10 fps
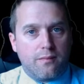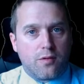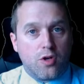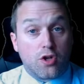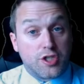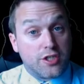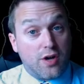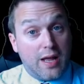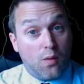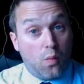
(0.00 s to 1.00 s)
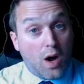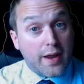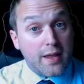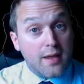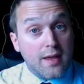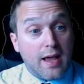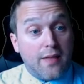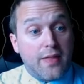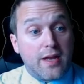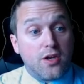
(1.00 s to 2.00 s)
logic.ly and
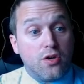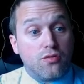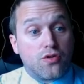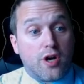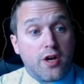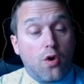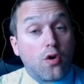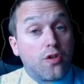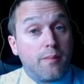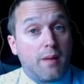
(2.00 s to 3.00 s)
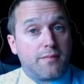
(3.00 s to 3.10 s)
then you try and hook them up